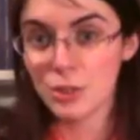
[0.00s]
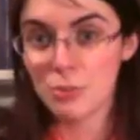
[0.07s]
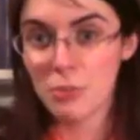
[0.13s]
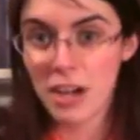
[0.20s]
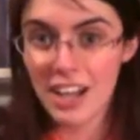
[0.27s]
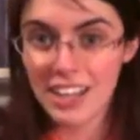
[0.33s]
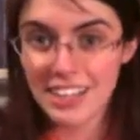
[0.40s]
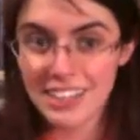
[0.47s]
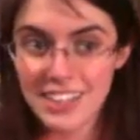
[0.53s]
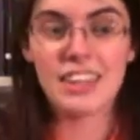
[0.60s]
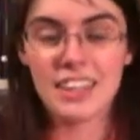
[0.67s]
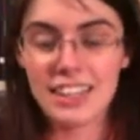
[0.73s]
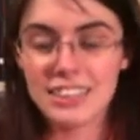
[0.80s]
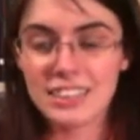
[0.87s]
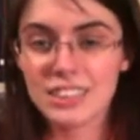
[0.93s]
her mind,
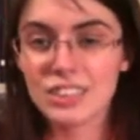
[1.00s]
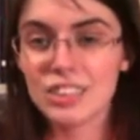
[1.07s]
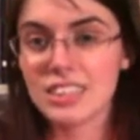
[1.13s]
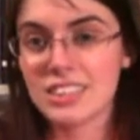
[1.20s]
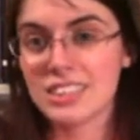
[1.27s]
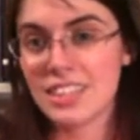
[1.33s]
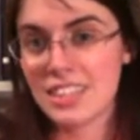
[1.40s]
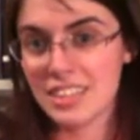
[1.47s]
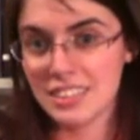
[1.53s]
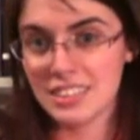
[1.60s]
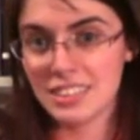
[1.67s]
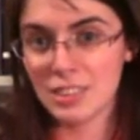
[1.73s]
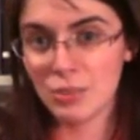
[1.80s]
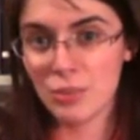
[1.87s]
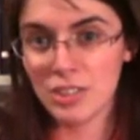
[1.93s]
then I'd suggest that this
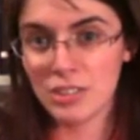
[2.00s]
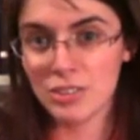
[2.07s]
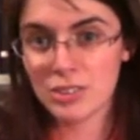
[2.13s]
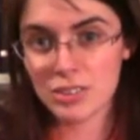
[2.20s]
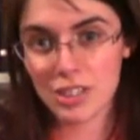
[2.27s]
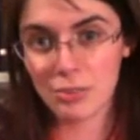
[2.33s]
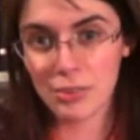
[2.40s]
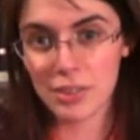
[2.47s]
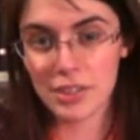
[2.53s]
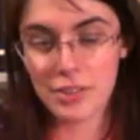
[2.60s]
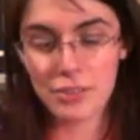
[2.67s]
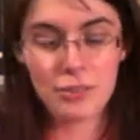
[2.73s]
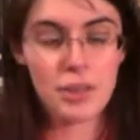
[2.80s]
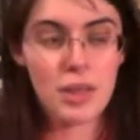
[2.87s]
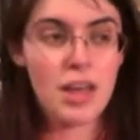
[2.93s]
is the one you start
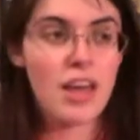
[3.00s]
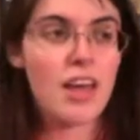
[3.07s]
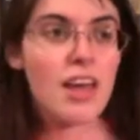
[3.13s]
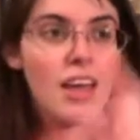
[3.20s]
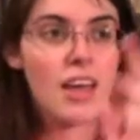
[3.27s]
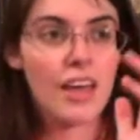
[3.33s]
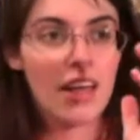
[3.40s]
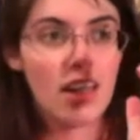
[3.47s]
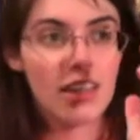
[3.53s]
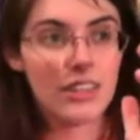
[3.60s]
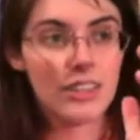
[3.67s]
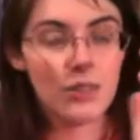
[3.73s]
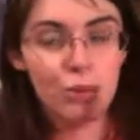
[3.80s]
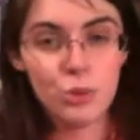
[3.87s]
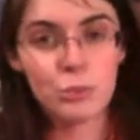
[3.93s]
with.
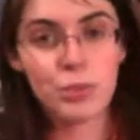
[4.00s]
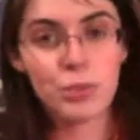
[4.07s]
Yul